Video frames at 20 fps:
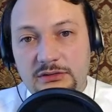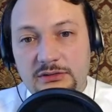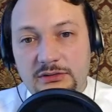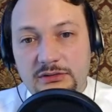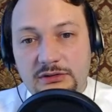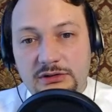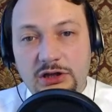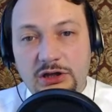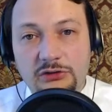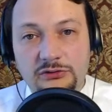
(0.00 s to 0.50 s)

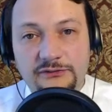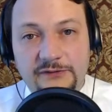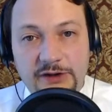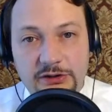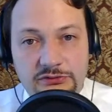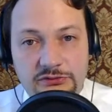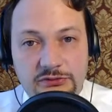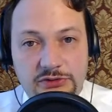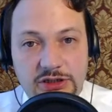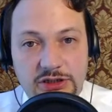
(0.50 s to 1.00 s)
Cloud
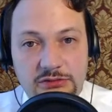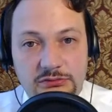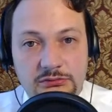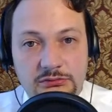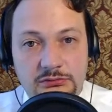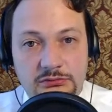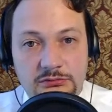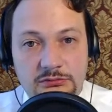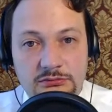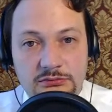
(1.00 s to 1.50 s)
Foundry.
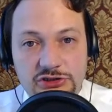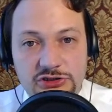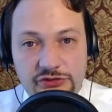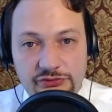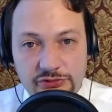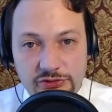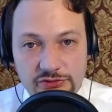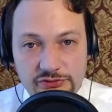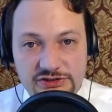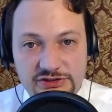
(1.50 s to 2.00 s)
So
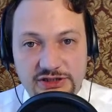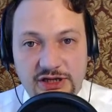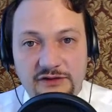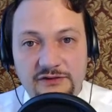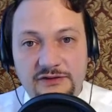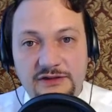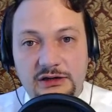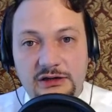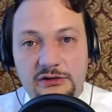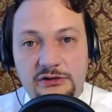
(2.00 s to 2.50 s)
you
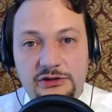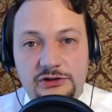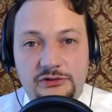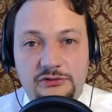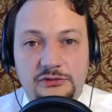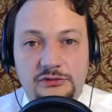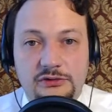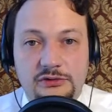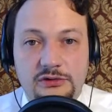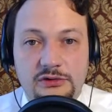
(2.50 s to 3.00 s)
send there
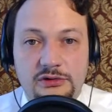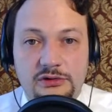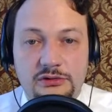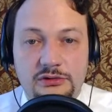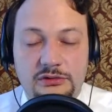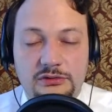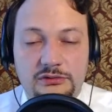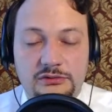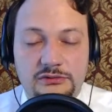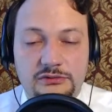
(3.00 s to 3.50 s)
your
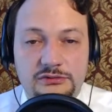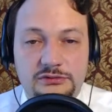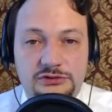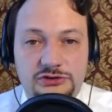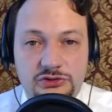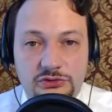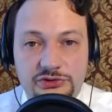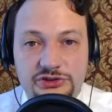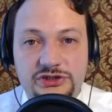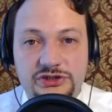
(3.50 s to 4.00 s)

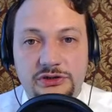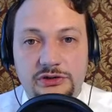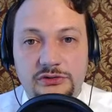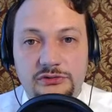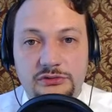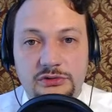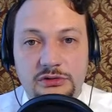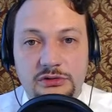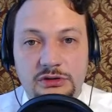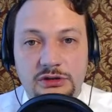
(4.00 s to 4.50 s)
source
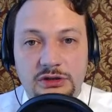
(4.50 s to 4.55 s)
code